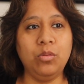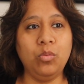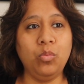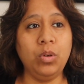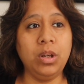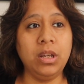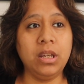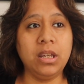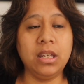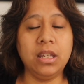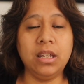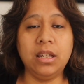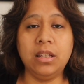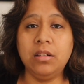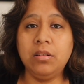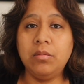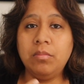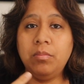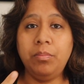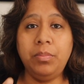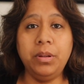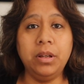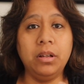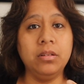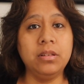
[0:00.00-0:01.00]
we can
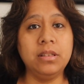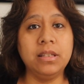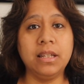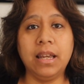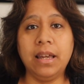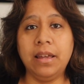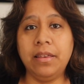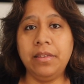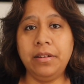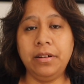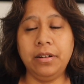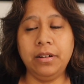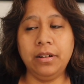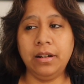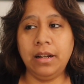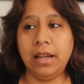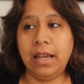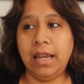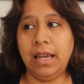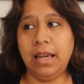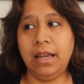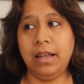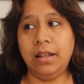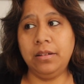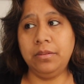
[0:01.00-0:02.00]
build together
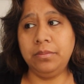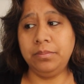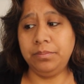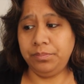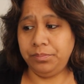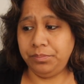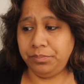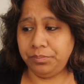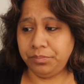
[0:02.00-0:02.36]
and